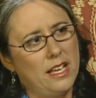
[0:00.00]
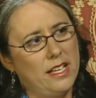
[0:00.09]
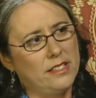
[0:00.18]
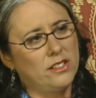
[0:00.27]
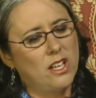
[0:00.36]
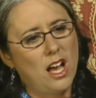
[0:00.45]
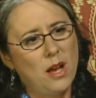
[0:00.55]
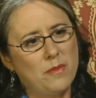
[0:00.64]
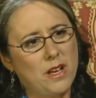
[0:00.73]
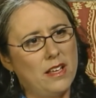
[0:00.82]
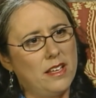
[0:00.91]

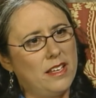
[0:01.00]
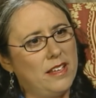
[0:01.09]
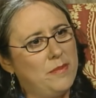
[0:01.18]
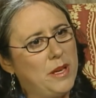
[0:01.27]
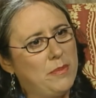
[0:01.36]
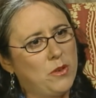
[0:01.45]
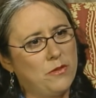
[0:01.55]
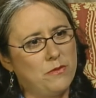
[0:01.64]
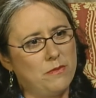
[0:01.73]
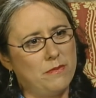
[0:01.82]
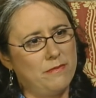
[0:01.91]
Islam, people
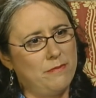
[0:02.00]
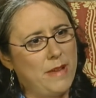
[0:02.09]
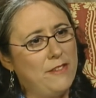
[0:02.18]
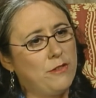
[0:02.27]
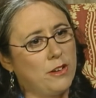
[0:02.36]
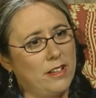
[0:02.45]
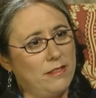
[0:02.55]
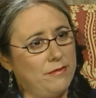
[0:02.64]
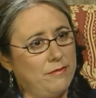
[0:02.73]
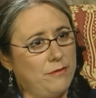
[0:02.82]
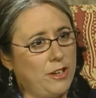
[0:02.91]
may for
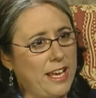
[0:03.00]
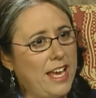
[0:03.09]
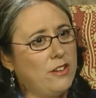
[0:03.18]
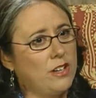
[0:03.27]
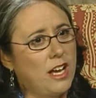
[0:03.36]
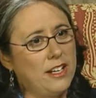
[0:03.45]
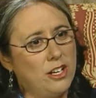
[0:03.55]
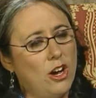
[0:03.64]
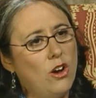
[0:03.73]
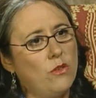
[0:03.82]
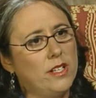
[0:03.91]
forget or not
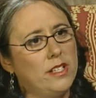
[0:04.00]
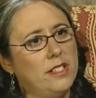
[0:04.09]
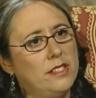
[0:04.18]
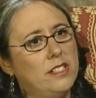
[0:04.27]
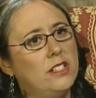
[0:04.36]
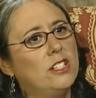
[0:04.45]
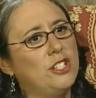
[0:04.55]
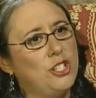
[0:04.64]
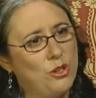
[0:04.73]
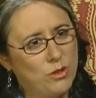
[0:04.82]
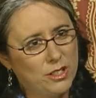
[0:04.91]
know, is still a
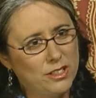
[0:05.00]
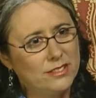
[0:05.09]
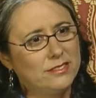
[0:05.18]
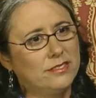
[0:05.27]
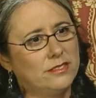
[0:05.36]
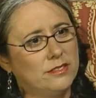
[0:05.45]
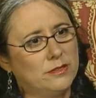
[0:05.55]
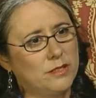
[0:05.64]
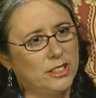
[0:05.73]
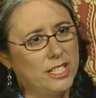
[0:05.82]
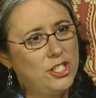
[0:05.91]
newer
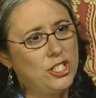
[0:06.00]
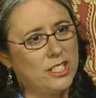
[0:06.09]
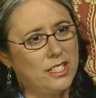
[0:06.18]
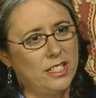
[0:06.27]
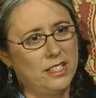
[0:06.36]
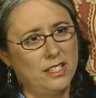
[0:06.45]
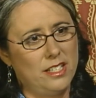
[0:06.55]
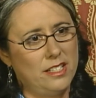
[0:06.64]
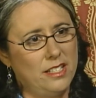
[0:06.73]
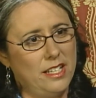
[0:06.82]
religion in, seven